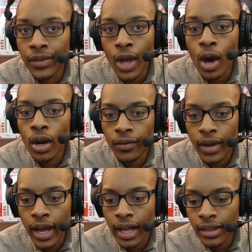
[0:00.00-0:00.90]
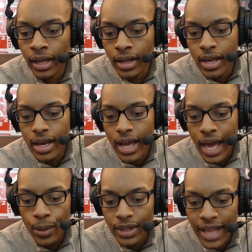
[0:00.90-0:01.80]
thought of. Like I think
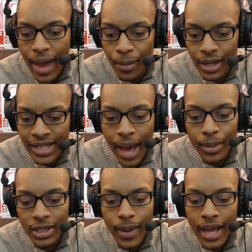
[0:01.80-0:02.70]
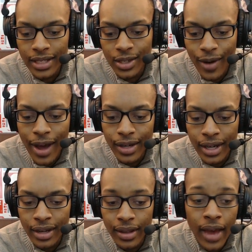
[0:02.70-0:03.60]
it was that much that much balance around uh,